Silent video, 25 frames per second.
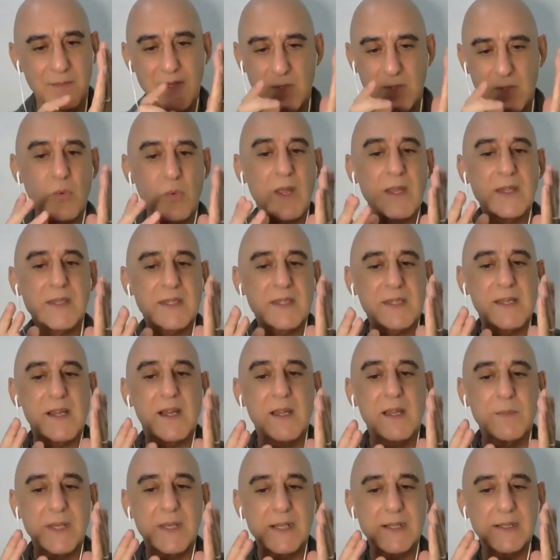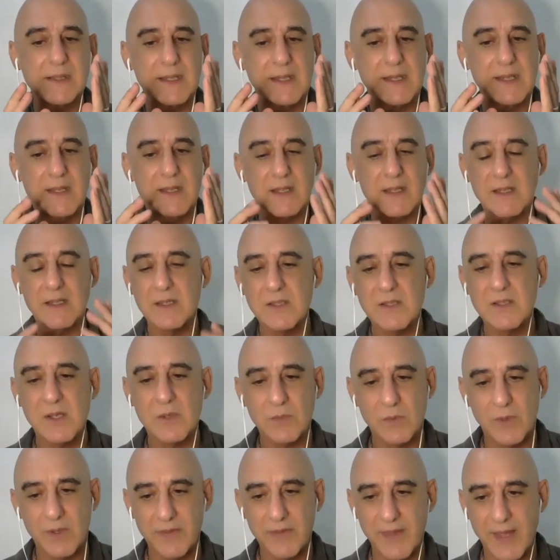It wastes time in clinic, and you
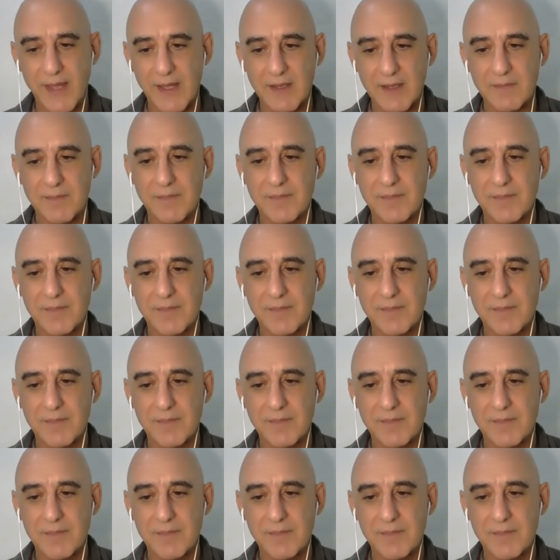don't want that.